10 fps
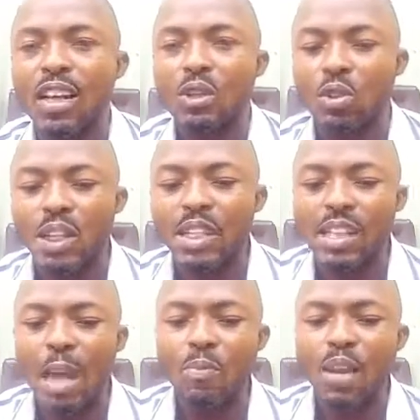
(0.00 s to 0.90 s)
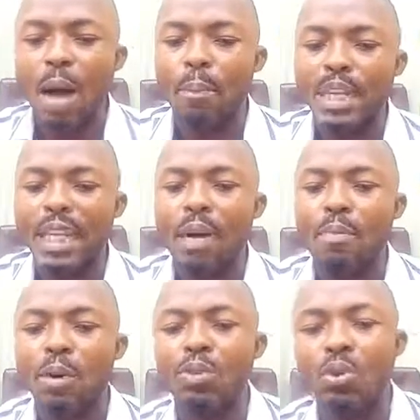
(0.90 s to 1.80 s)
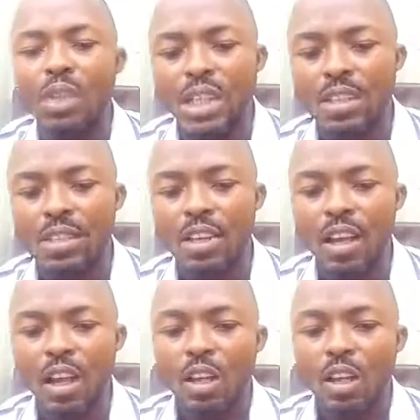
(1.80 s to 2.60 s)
So the same thing applicable to this.